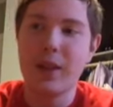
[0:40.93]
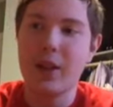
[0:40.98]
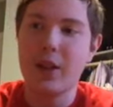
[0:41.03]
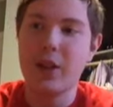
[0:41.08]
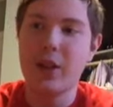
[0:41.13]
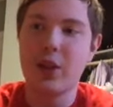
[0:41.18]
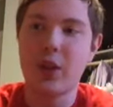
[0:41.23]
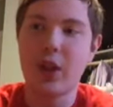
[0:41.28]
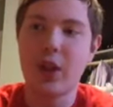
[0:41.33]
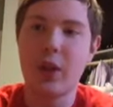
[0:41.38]

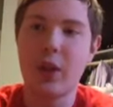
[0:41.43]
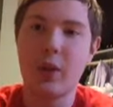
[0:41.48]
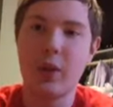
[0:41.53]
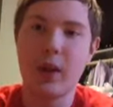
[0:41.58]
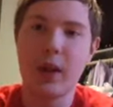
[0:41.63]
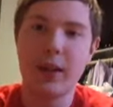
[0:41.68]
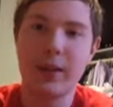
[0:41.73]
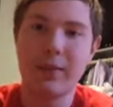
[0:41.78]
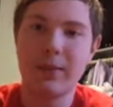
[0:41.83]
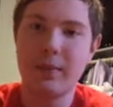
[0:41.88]
So
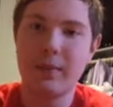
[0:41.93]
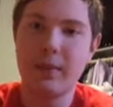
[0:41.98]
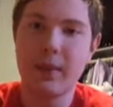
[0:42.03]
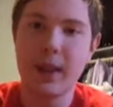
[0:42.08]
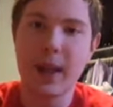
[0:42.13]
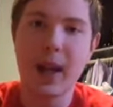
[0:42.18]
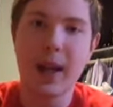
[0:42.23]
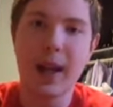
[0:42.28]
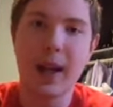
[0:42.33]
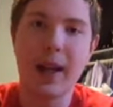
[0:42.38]
um,
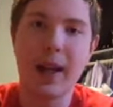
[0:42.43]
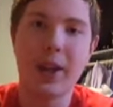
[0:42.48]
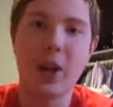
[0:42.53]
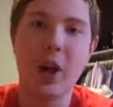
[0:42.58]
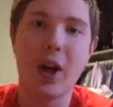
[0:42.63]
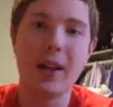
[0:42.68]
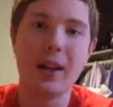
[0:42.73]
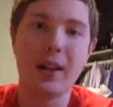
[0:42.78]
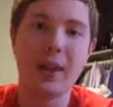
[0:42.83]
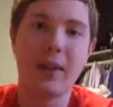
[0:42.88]
yeah, I
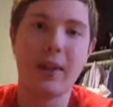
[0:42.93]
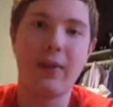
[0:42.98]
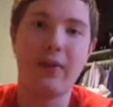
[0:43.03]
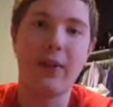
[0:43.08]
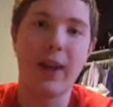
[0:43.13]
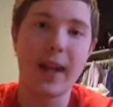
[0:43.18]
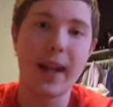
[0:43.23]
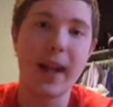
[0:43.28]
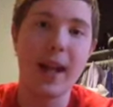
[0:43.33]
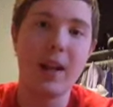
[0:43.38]
thought the
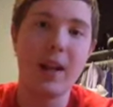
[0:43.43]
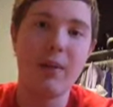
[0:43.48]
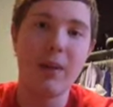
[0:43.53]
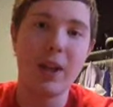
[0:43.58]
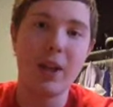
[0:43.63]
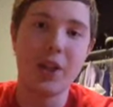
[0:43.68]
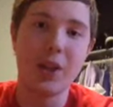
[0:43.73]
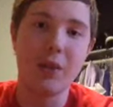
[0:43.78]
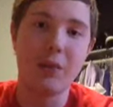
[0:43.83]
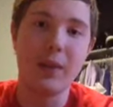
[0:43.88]
fight
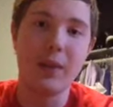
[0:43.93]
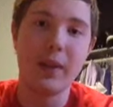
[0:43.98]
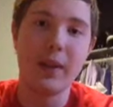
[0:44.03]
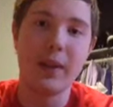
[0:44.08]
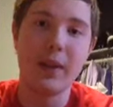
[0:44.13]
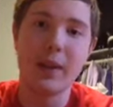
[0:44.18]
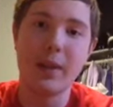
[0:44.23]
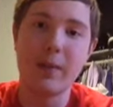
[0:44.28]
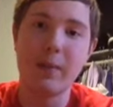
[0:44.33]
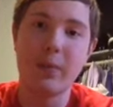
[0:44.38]
animation
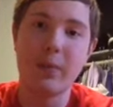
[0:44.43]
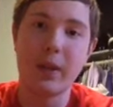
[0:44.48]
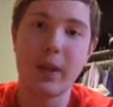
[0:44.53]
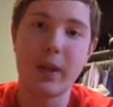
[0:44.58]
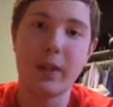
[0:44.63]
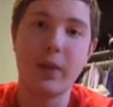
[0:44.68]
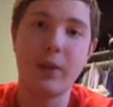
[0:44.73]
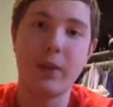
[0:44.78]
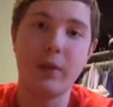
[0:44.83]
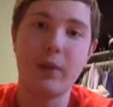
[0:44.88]
was pretty
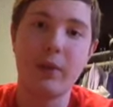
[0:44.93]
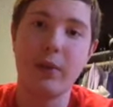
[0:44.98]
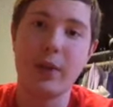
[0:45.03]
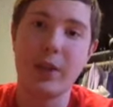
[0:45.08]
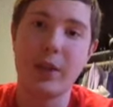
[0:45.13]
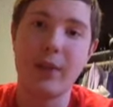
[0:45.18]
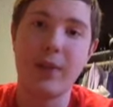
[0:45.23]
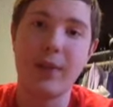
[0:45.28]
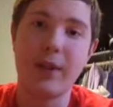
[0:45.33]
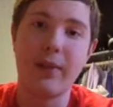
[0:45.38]
cool for a
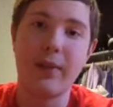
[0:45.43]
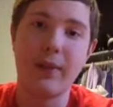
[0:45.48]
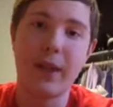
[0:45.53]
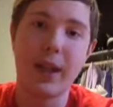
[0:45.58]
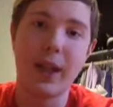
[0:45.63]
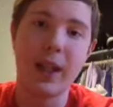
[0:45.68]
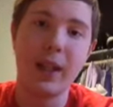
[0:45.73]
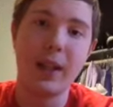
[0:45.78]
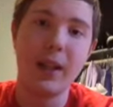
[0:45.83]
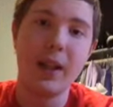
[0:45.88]
2D
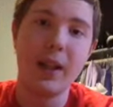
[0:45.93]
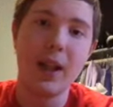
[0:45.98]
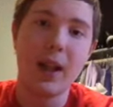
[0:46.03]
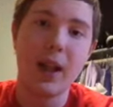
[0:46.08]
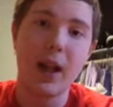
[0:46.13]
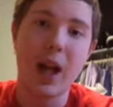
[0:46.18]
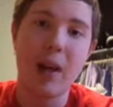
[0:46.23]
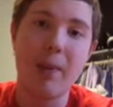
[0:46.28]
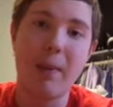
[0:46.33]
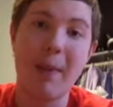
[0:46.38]
fight.
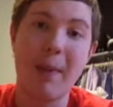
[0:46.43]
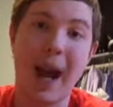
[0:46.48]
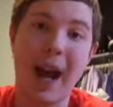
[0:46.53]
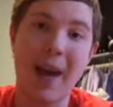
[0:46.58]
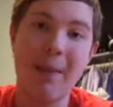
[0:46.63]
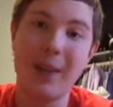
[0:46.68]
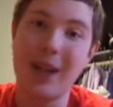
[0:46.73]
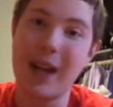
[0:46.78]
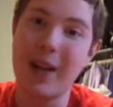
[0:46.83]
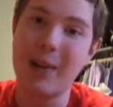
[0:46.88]
Um, I'm
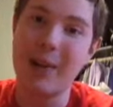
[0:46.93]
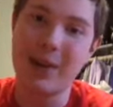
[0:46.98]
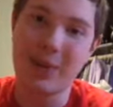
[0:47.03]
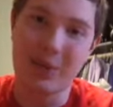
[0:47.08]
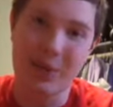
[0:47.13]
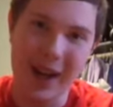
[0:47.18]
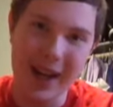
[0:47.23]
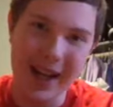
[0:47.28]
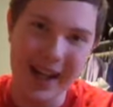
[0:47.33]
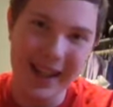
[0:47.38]
happy I was
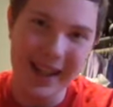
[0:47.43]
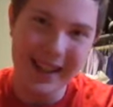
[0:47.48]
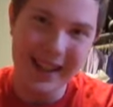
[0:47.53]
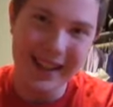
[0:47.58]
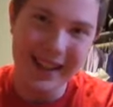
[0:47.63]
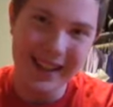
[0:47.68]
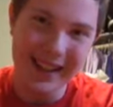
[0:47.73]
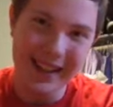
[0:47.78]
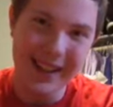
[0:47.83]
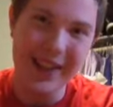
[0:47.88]
right.
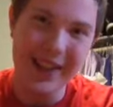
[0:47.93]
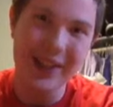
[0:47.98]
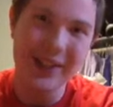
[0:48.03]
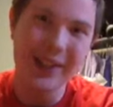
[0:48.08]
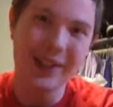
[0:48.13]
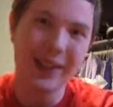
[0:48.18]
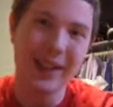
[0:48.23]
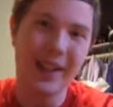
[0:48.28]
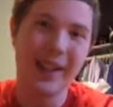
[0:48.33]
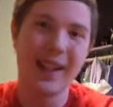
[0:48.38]
You know,
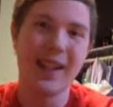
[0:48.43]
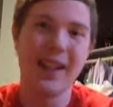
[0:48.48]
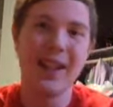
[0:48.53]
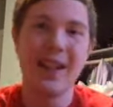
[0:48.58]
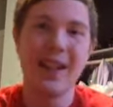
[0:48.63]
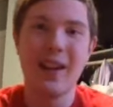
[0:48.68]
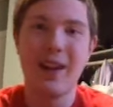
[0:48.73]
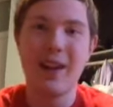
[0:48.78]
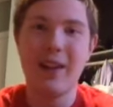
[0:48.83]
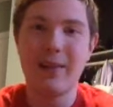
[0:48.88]
like
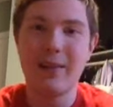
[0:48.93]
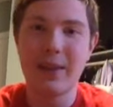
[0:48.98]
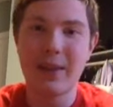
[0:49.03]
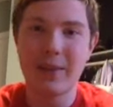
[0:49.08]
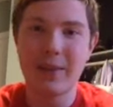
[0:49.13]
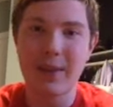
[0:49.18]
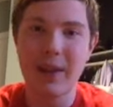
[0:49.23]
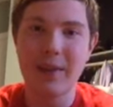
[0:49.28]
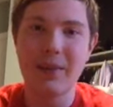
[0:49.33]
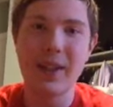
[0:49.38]
of
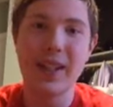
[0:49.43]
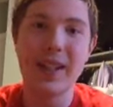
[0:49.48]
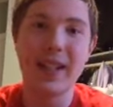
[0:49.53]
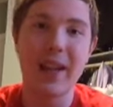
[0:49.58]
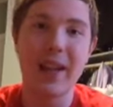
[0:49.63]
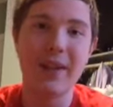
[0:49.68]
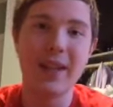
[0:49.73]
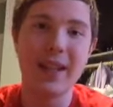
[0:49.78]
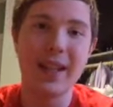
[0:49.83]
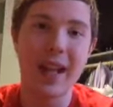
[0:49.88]
um of the
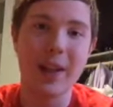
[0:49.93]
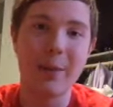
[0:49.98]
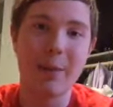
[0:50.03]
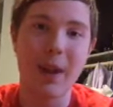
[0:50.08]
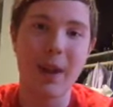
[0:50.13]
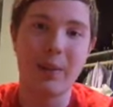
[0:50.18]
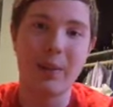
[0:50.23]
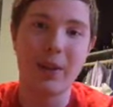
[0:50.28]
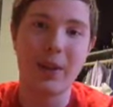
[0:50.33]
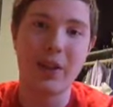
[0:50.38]
seven death
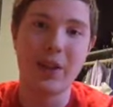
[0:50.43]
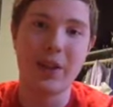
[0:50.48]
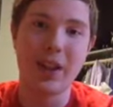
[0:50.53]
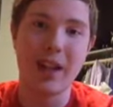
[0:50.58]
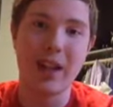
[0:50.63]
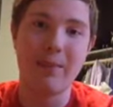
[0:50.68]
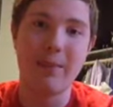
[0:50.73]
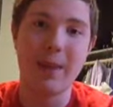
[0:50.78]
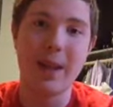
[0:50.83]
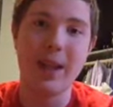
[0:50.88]
battle predictions that
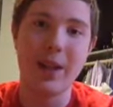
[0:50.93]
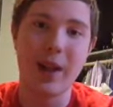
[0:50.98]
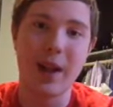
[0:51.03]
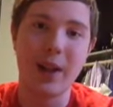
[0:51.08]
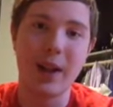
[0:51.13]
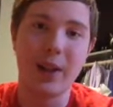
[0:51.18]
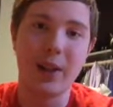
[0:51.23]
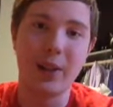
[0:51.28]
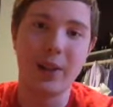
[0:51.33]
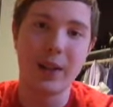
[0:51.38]
I've made, not
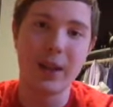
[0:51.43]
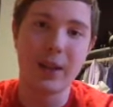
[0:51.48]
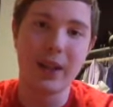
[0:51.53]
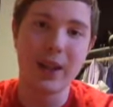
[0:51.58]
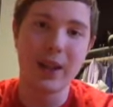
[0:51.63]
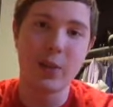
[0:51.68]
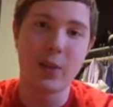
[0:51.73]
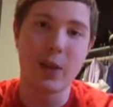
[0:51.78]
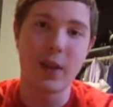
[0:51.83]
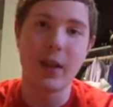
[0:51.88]
including
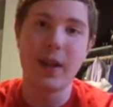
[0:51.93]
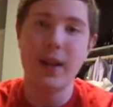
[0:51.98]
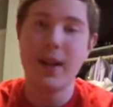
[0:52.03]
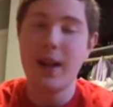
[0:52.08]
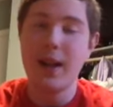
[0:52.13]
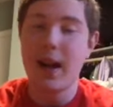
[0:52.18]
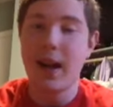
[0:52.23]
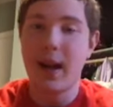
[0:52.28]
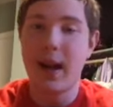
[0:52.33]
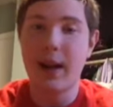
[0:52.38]
this one,
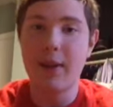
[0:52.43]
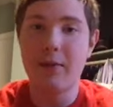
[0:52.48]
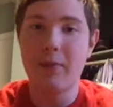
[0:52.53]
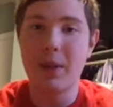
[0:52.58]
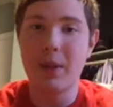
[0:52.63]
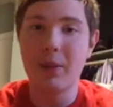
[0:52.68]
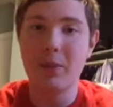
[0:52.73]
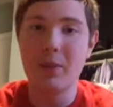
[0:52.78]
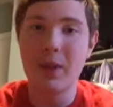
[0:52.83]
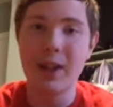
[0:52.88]
I've
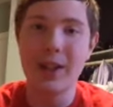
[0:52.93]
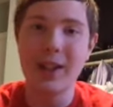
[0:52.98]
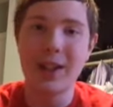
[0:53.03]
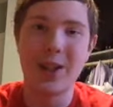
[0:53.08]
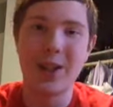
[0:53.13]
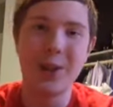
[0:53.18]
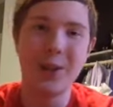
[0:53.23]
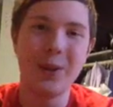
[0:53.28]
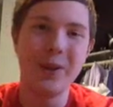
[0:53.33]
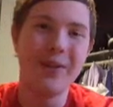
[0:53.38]
been right
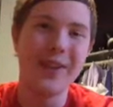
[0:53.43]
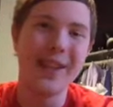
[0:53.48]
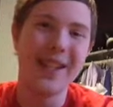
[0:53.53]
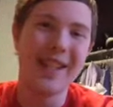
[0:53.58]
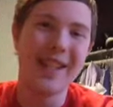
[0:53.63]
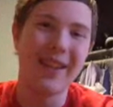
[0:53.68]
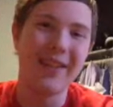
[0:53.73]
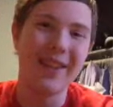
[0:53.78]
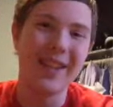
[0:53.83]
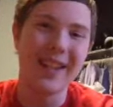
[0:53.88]
two of the
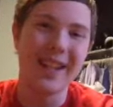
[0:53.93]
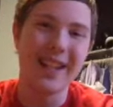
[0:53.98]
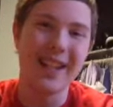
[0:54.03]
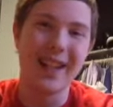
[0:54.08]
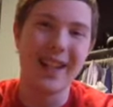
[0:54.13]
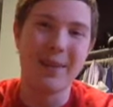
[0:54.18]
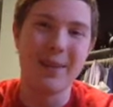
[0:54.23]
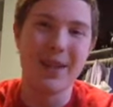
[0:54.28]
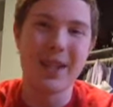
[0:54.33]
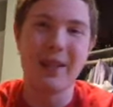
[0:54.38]
seven
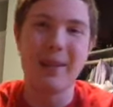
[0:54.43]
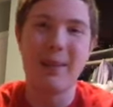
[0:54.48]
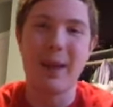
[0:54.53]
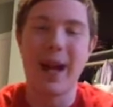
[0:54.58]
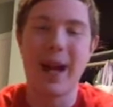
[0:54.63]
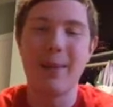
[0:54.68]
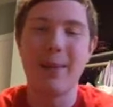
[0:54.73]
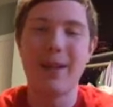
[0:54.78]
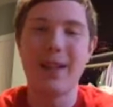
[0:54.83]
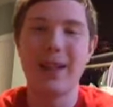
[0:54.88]
times. So I'm
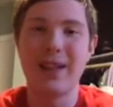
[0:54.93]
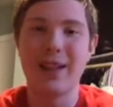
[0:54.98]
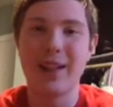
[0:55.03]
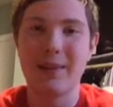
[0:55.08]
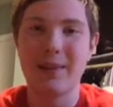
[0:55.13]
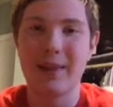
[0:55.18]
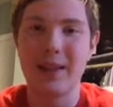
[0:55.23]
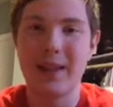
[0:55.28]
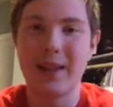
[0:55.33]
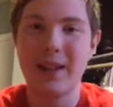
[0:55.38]
happy that this
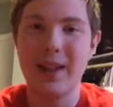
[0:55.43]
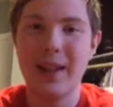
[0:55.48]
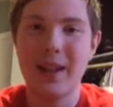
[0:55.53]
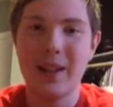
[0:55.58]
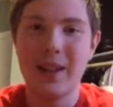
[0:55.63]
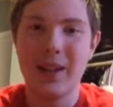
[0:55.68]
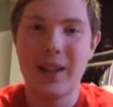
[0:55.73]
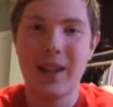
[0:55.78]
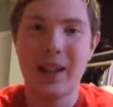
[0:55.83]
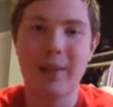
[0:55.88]
one
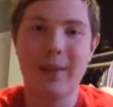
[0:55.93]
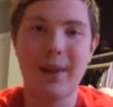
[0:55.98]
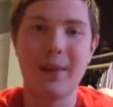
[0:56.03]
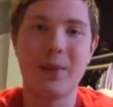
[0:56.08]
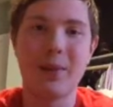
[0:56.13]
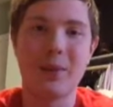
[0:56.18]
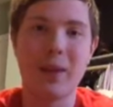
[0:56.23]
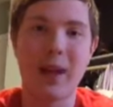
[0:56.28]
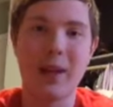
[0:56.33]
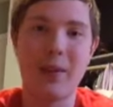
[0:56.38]
um, I
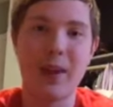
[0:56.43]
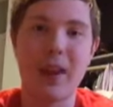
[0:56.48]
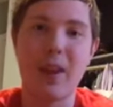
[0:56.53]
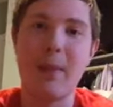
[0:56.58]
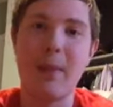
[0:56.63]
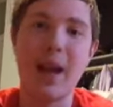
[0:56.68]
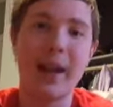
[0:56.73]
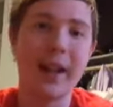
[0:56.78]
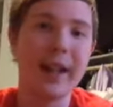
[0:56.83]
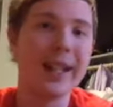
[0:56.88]
was right with. I'm
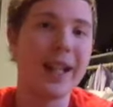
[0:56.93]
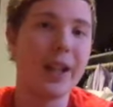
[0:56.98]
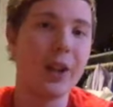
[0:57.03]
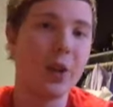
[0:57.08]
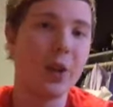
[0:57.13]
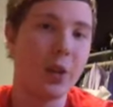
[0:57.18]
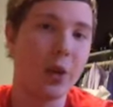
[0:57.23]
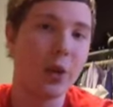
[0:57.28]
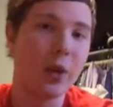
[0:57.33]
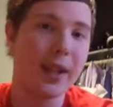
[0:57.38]
not going to tell
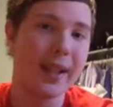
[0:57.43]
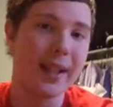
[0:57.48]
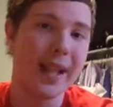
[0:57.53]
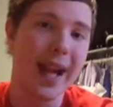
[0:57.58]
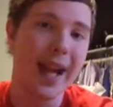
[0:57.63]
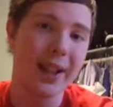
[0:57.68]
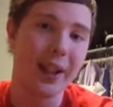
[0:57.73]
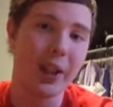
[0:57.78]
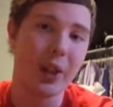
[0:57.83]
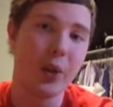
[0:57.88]
you who,
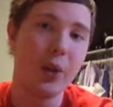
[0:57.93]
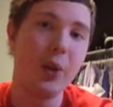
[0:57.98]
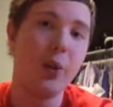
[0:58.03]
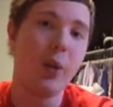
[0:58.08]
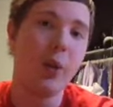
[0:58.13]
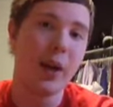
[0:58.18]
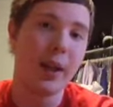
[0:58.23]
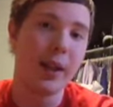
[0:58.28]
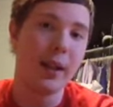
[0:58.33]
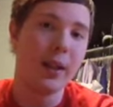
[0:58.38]
exactly who
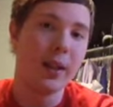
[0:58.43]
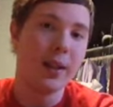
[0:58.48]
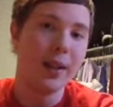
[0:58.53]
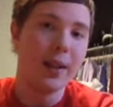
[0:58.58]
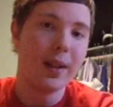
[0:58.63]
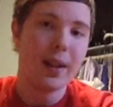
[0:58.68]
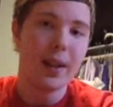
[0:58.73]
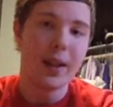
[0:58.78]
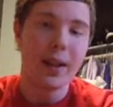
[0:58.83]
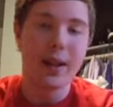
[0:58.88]
won.
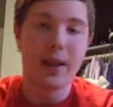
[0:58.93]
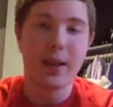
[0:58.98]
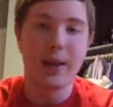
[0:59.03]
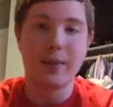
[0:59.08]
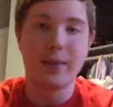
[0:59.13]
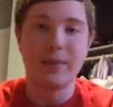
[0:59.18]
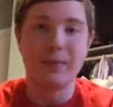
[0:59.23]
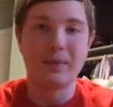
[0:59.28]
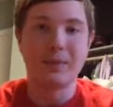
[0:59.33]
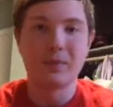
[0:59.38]

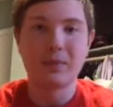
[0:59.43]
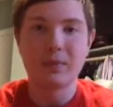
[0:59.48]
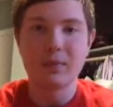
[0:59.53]
Um,